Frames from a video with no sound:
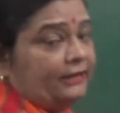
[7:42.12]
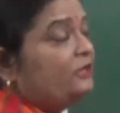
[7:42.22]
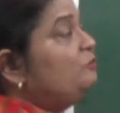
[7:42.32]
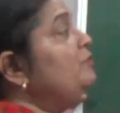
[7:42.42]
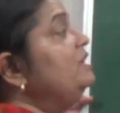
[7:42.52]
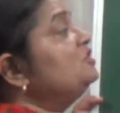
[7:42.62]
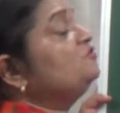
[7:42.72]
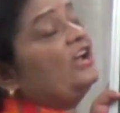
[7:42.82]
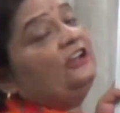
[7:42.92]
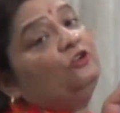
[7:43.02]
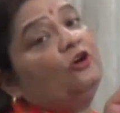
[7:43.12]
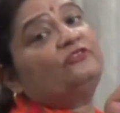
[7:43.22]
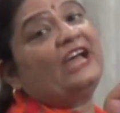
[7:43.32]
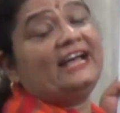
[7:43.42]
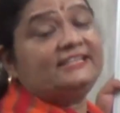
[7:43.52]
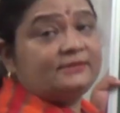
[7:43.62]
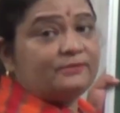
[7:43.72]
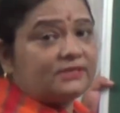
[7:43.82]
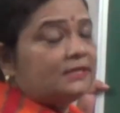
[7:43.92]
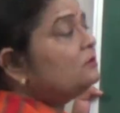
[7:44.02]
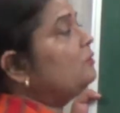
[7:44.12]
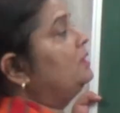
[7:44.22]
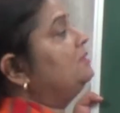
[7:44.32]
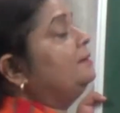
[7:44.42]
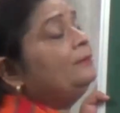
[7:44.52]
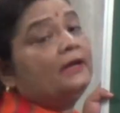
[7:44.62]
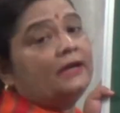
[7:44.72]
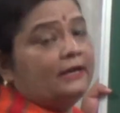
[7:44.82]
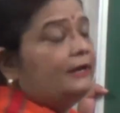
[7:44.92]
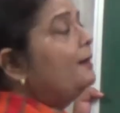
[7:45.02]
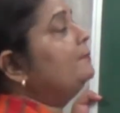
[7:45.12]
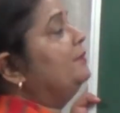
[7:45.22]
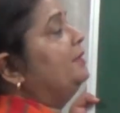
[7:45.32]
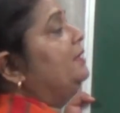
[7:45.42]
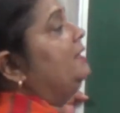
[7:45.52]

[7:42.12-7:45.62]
It means value of azimuthal quantum number.